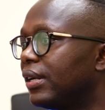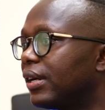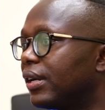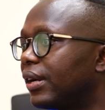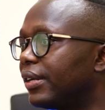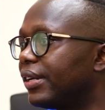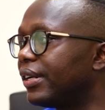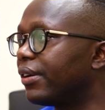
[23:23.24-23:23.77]

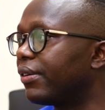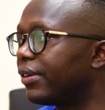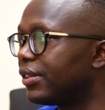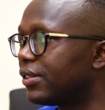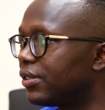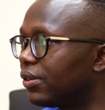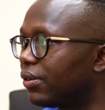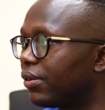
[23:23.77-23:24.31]
can
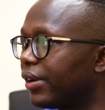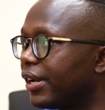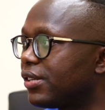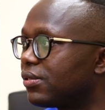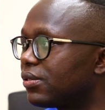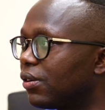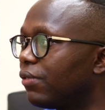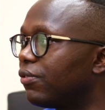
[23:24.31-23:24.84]
increase your
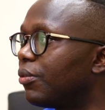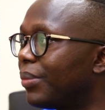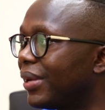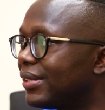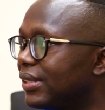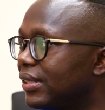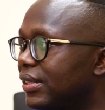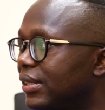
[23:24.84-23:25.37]
rates of
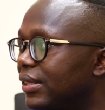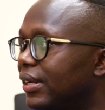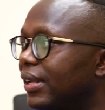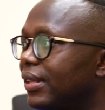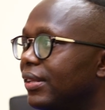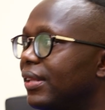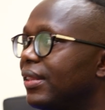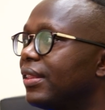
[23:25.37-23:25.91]
obesity,
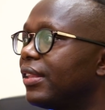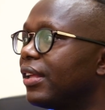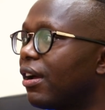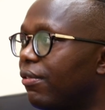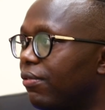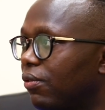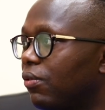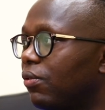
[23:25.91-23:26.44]
and then
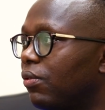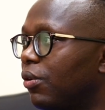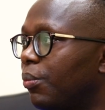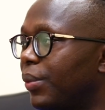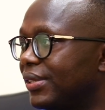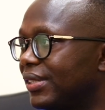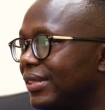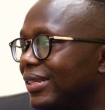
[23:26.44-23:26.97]
therefore
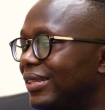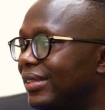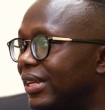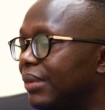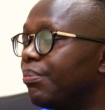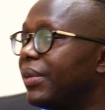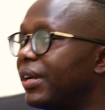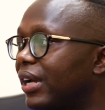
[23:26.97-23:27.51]
obesity
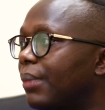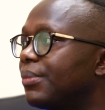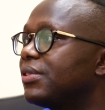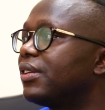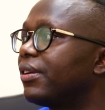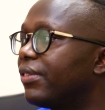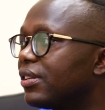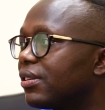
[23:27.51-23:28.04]
then becomes
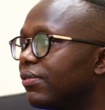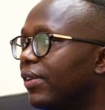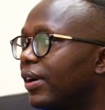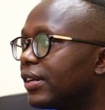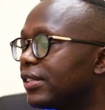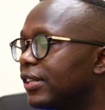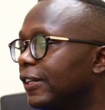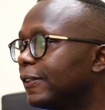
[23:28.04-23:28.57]
the risk
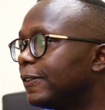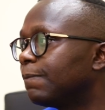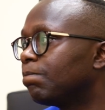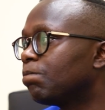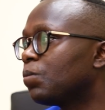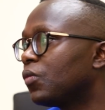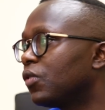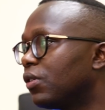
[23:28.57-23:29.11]
factor
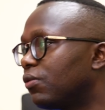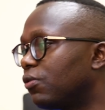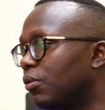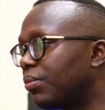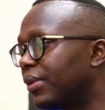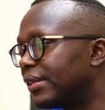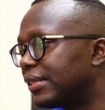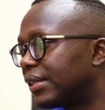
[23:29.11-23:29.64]
for
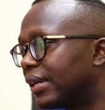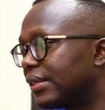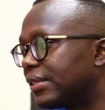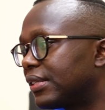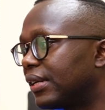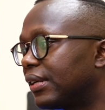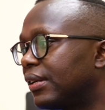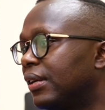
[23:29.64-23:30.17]
breast
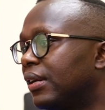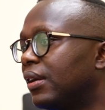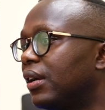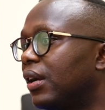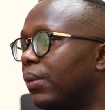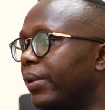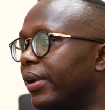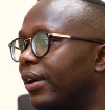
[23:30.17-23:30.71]
cancer.
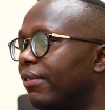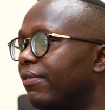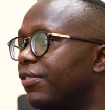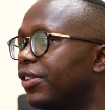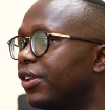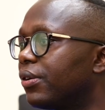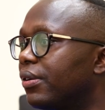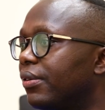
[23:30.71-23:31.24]
We have
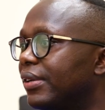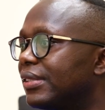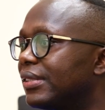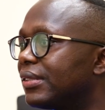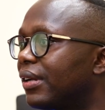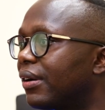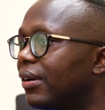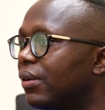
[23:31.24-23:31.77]
theories
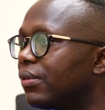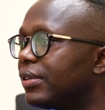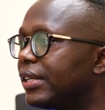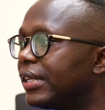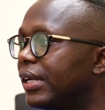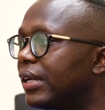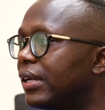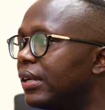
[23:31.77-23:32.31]

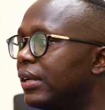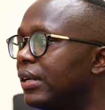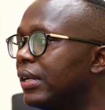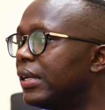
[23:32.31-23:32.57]
surrounding